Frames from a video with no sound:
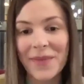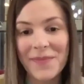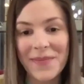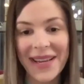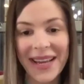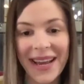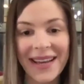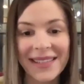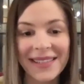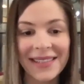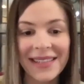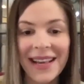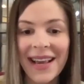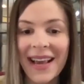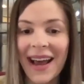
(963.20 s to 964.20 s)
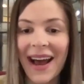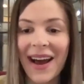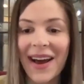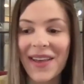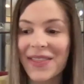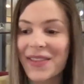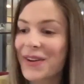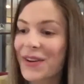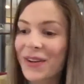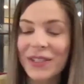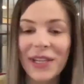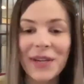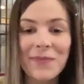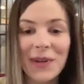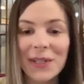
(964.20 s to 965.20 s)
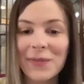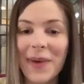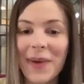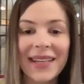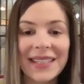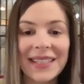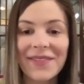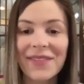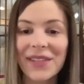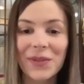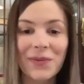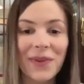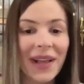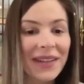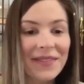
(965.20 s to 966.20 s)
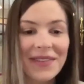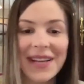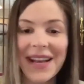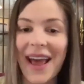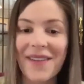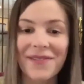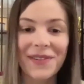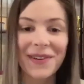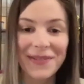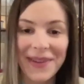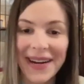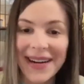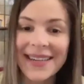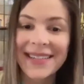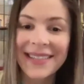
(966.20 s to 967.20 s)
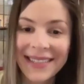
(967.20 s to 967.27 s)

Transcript: because the nursing perspective is relevant everywhere.